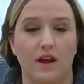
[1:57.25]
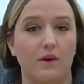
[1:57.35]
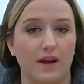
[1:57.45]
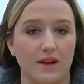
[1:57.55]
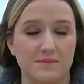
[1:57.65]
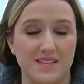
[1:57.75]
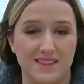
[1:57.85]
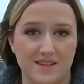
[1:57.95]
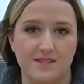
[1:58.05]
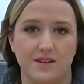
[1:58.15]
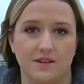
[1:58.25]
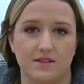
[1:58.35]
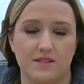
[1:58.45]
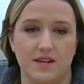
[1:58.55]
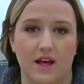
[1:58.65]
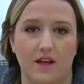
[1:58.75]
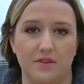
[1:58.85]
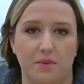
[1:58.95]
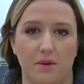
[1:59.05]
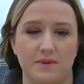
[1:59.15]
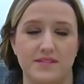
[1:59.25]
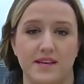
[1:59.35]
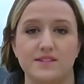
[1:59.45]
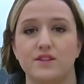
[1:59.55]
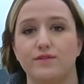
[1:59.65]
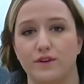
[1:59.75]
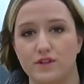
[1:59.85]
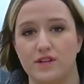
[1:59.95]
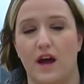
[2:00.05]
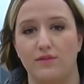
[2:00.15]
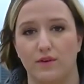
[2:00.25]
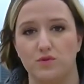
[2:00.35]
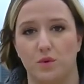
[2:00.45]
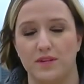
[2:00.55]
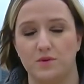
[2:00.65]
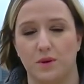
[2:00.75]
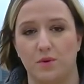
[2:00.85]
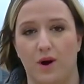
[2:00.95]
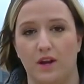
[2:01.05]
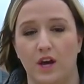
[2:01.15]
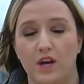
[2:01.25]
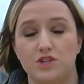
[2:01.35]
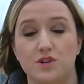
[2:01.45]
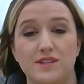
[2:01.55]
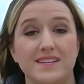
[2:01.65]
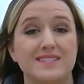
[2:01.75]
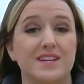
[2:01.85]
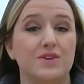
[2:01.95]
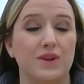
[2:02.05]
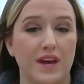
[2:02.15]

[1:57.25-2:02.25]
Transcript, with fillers: Now, when it comes to this year, the state health department says the first half of 2021 shows a continued